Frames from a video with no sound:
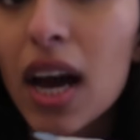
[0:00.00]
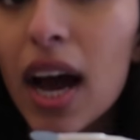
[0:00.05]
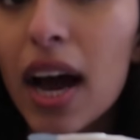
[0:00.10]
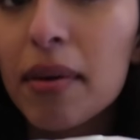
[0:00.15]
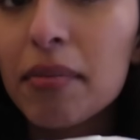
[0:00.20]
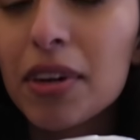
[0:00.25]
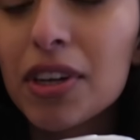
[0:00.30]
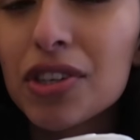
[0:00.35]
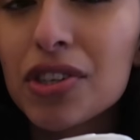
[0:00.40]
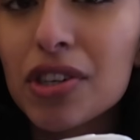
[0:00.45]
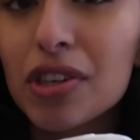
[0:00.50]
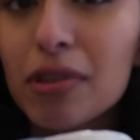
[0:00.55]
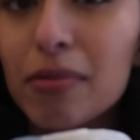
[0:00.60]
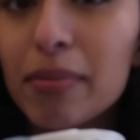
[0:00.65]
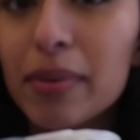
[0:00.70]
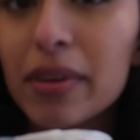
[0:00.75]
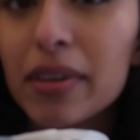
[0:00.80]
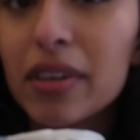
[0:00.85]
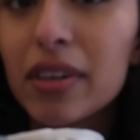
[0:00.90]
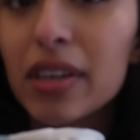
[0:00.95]
I'm not sure,
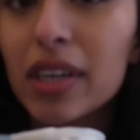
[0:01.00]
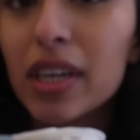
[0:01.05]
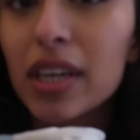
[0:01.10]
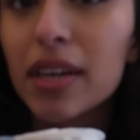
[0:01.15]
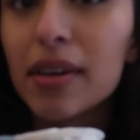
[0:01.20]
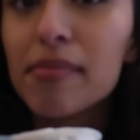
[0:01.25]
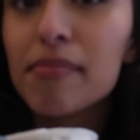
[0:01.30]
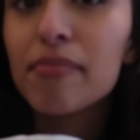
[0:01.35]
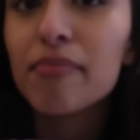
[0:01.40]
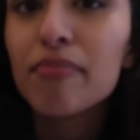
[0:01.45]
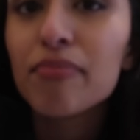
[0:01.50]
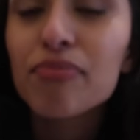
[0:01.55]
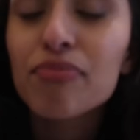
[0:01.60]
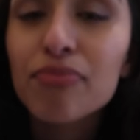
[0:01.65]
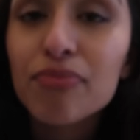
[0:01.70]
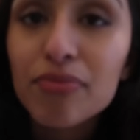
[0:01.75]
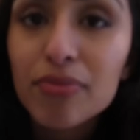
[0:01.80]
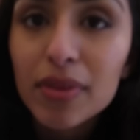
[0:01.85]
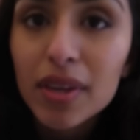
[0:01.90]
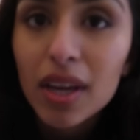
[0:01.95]
but am
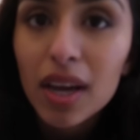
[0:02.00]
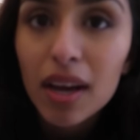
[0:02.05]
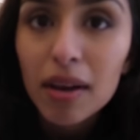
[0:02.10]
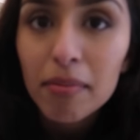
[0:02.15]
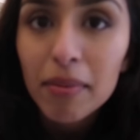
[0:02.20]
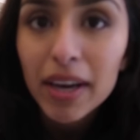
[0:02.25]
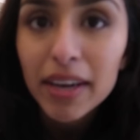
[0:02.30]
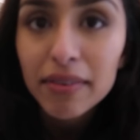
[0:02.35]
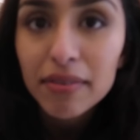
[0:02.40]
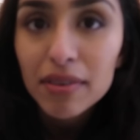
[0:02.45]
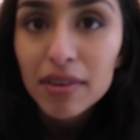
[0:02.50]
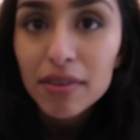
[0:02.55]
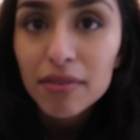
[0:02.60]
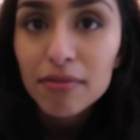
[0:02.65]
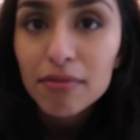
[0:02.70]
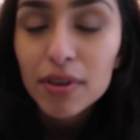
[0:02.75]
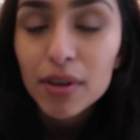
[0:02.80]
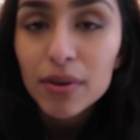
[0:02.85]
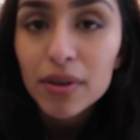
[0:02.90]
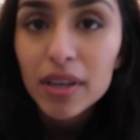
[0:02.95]
I even in
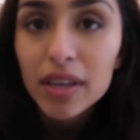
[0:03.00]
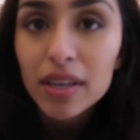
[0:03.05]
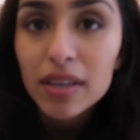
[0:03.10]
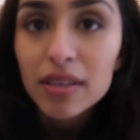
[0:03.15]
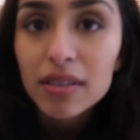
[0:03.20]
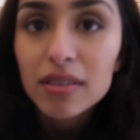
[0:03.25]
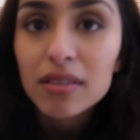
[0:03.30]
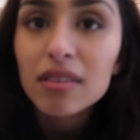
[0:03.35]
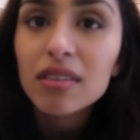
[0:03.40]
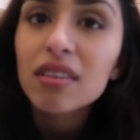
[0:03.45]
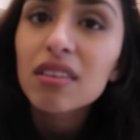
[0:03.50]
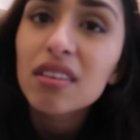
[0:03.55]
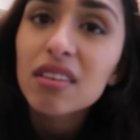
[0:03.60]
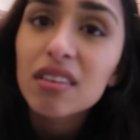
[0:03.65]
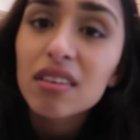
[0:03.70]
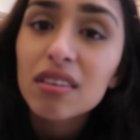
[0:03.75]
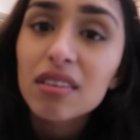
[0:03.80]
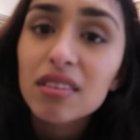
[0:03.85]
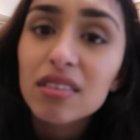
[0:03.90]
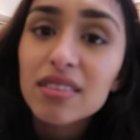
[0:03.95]
focus? Oh,
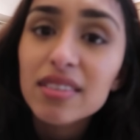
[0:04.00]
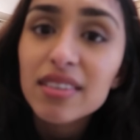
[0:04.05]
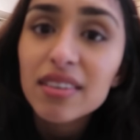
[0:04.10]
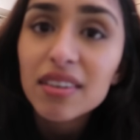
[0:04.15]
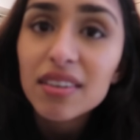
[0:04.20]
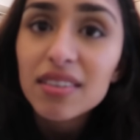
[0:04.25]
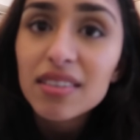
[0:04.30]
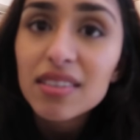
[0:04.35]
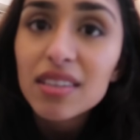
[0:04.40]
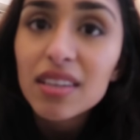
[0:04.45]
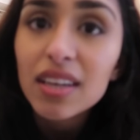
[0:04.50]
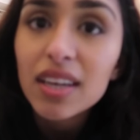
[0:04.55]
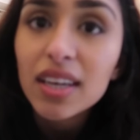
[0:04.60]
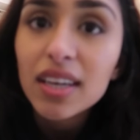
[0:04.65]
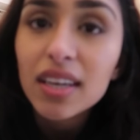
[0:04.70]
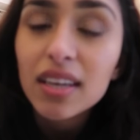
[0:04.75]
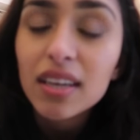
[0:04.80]
seriously,